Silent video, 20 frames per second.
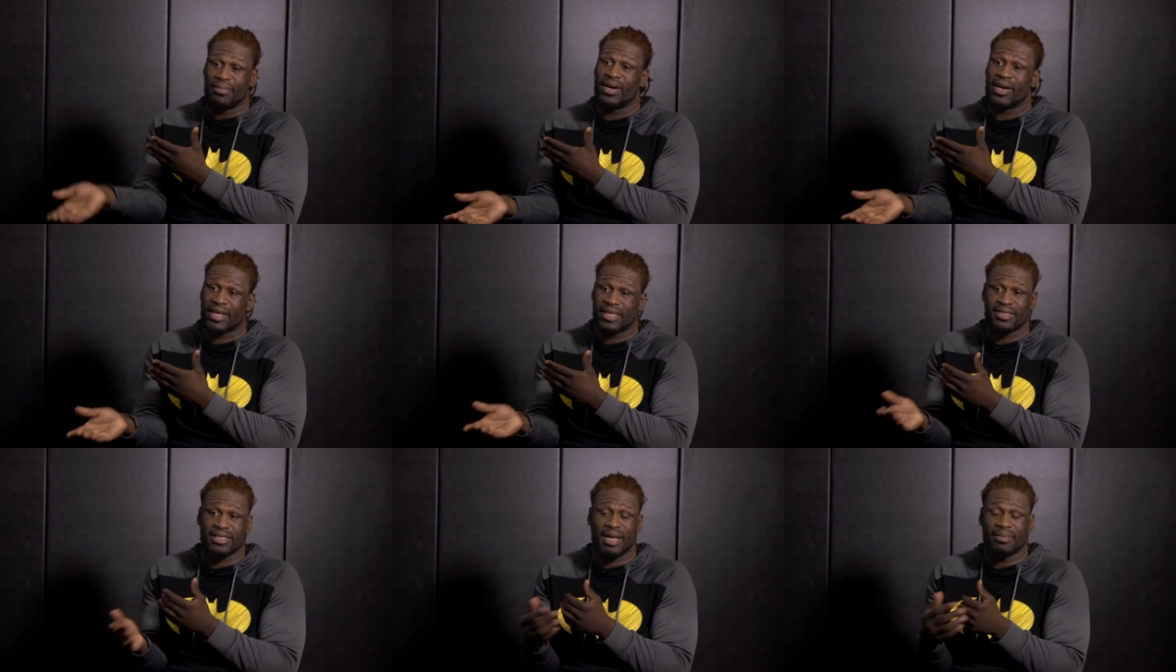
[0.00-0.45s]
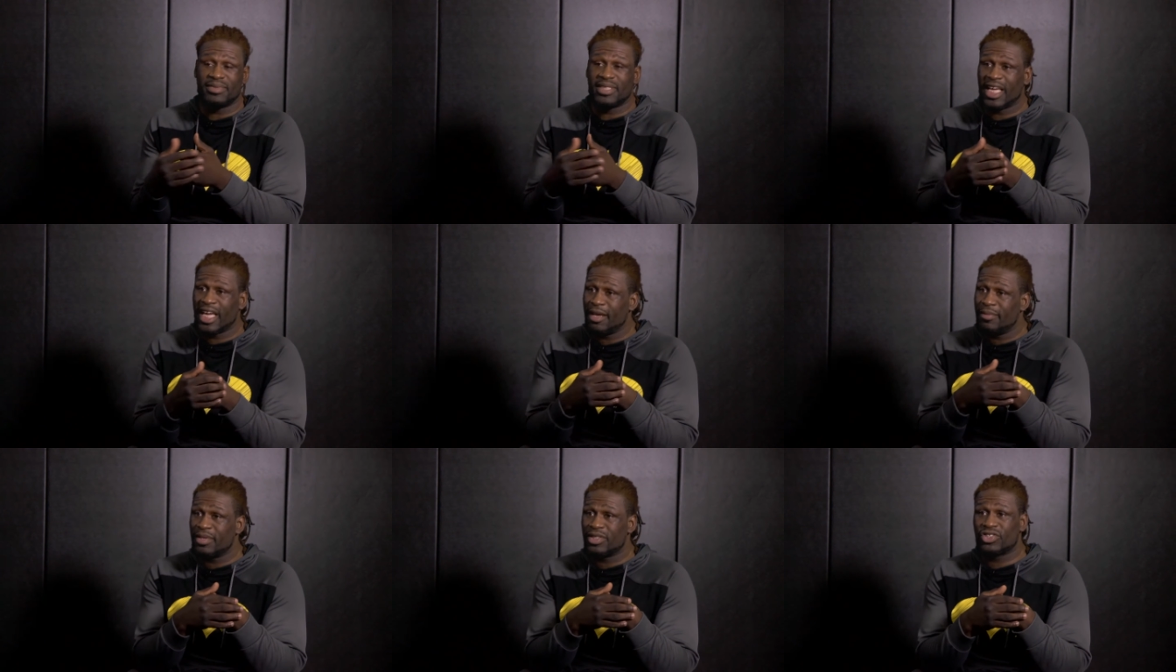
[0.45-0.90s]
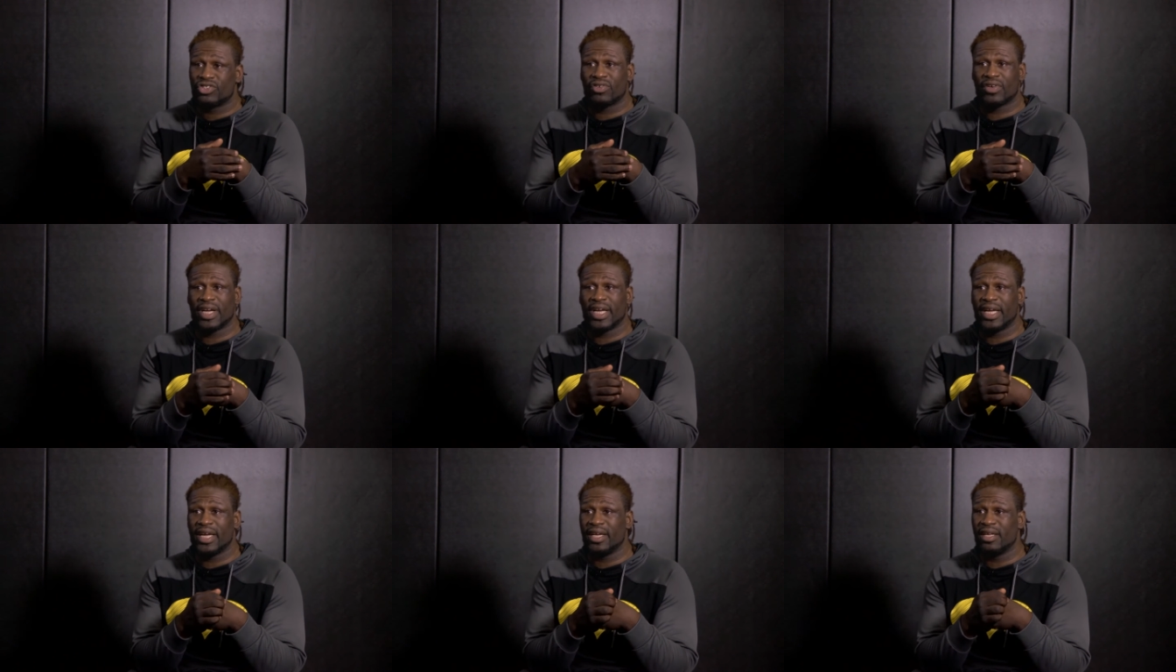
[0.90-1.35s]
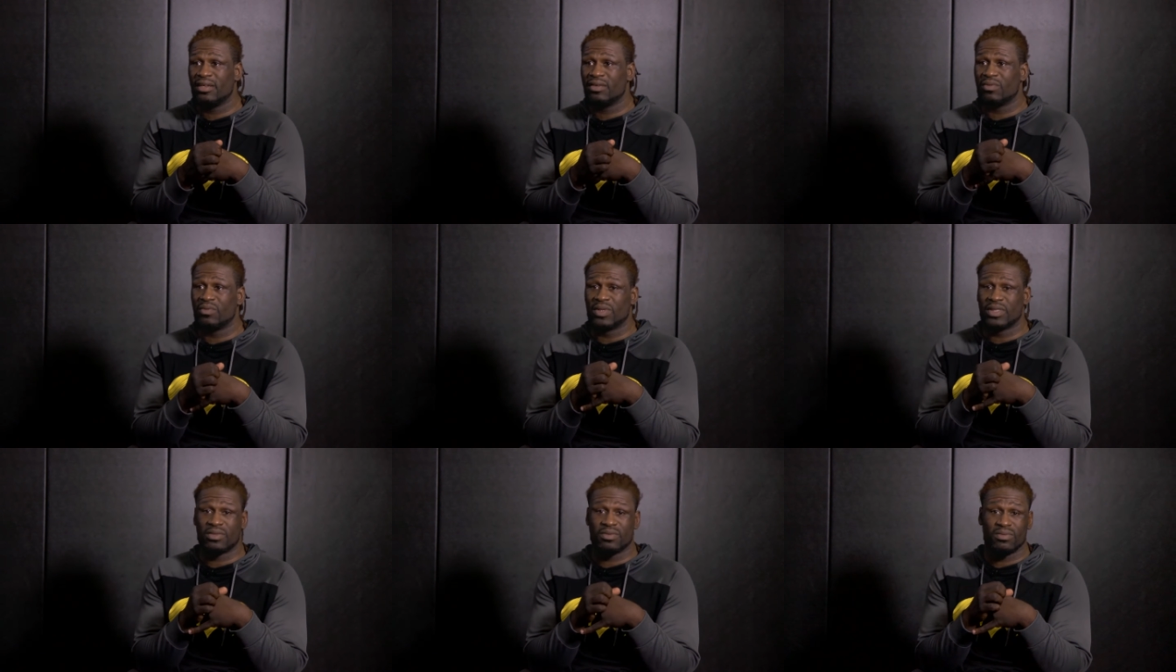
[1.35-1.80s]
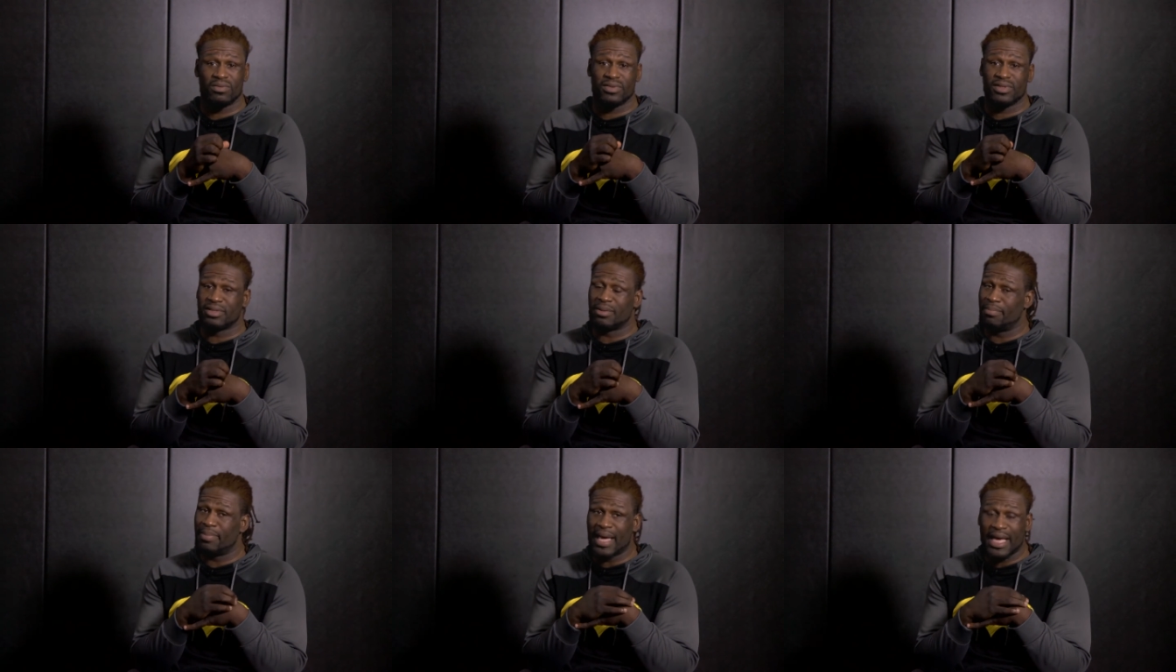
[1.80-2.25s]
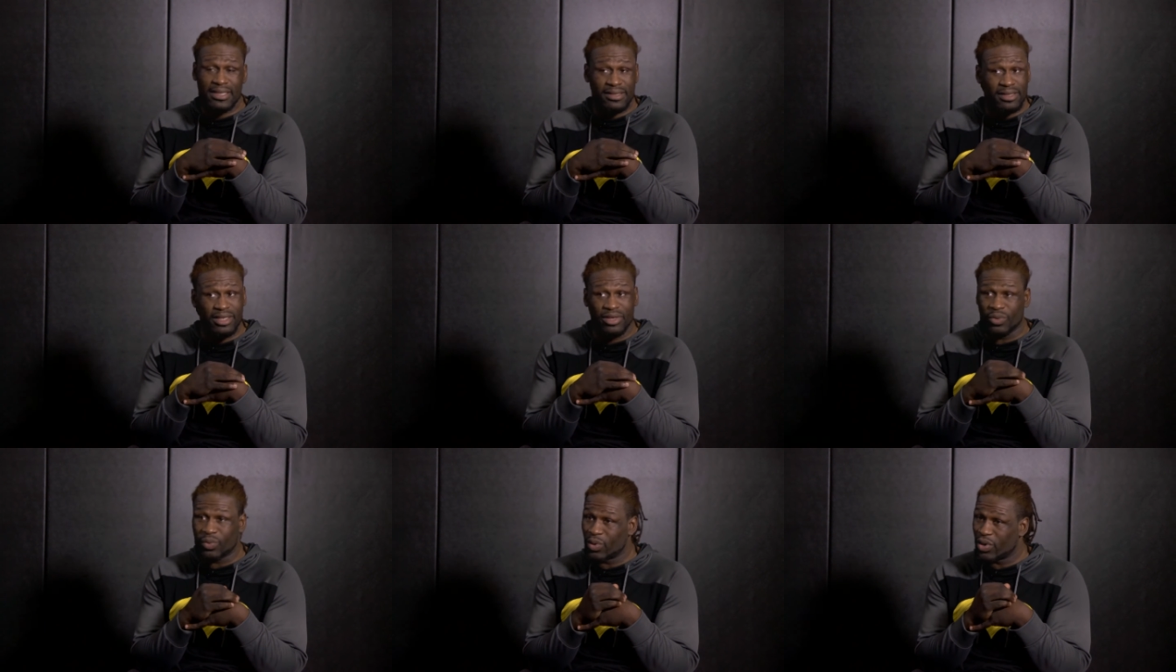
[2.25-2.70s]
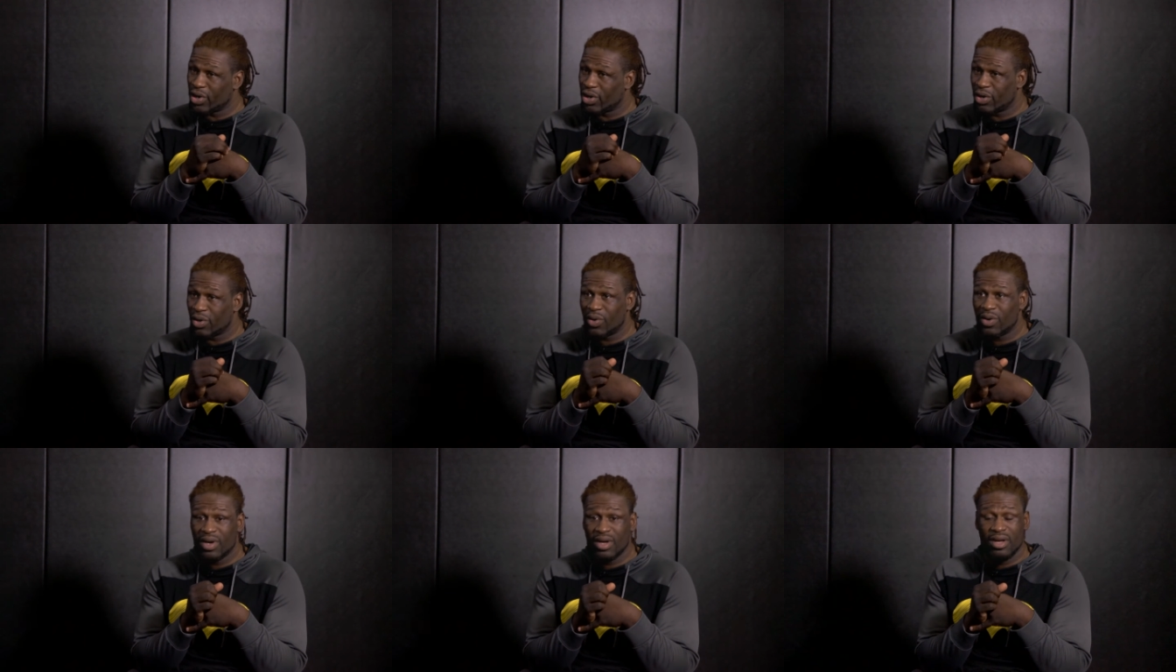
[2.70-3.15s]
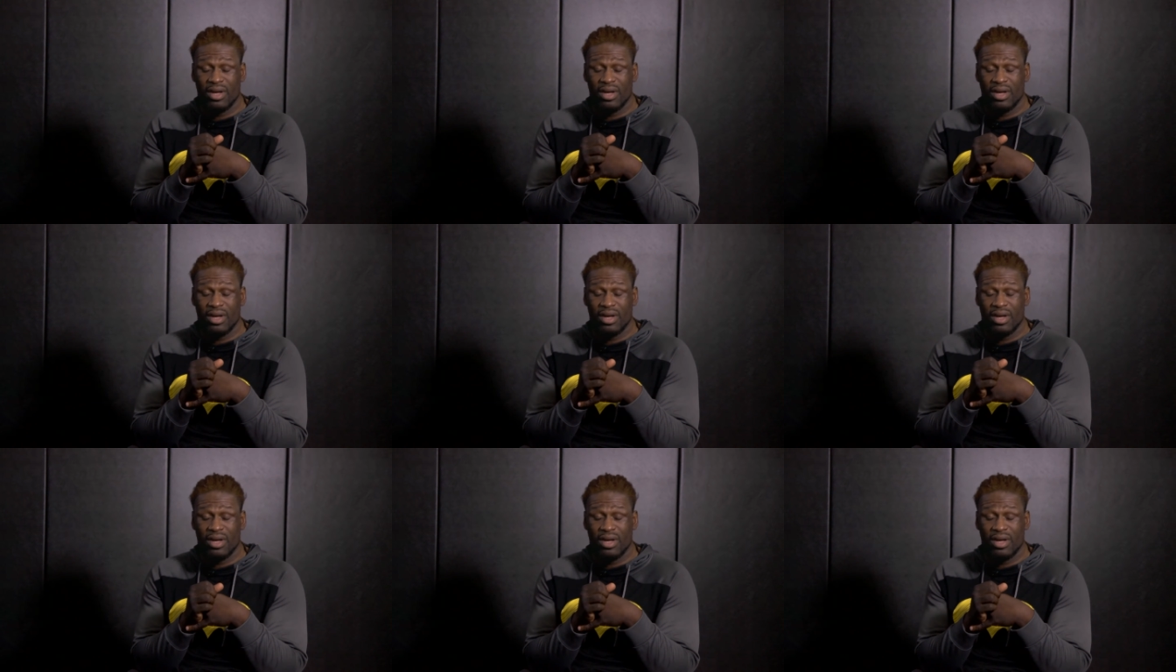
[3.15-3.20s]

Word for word: America's Top Team to train with the best in the world.